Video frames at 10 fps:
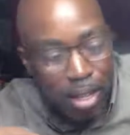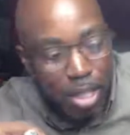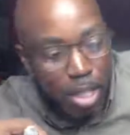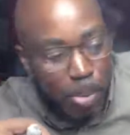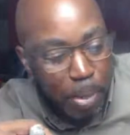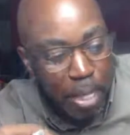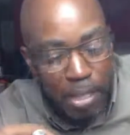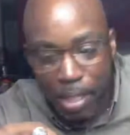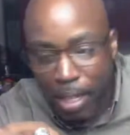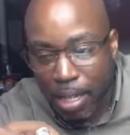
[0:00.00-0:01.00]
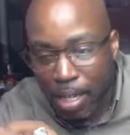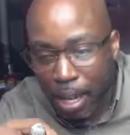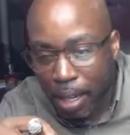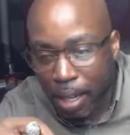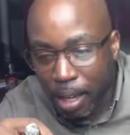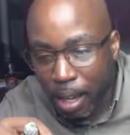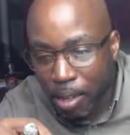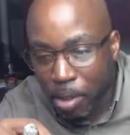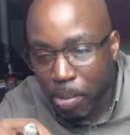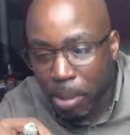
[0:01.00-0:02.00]
Spink says, I
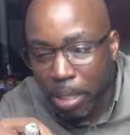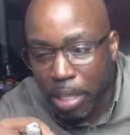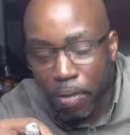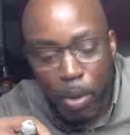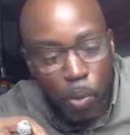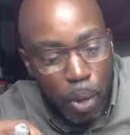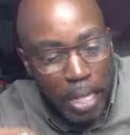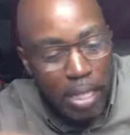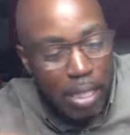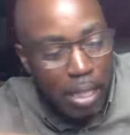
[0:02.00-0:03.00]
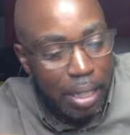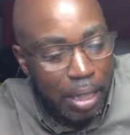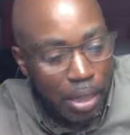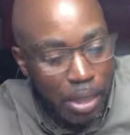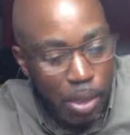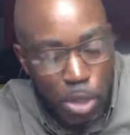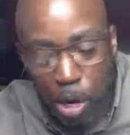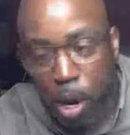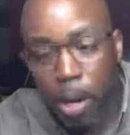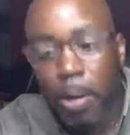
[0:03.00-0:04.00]
don't believe in wasting it. So to
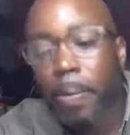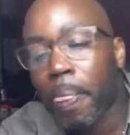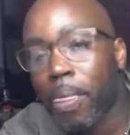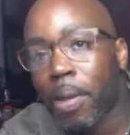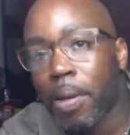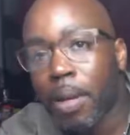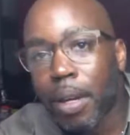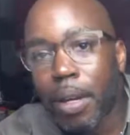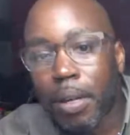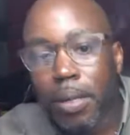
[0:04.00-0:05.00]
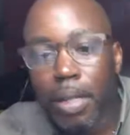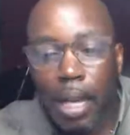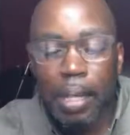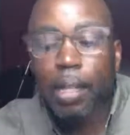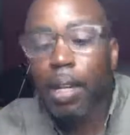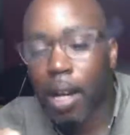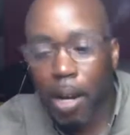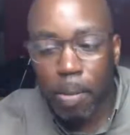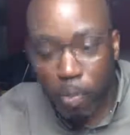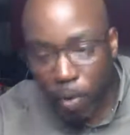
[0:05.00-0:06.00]
her, letting the
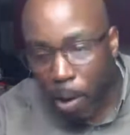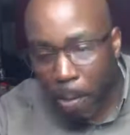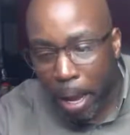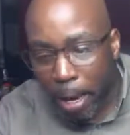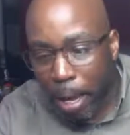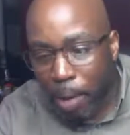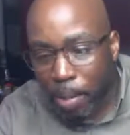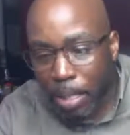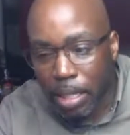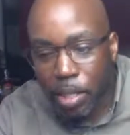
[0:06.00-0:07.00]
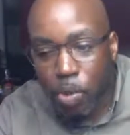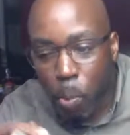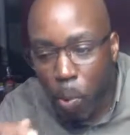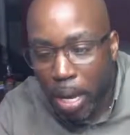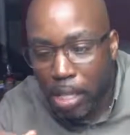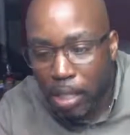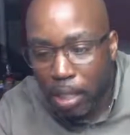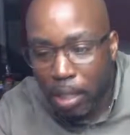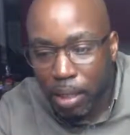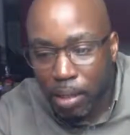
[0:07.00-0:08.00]
cum fall back out is
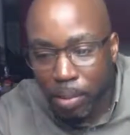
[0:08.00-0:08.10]
wasting it.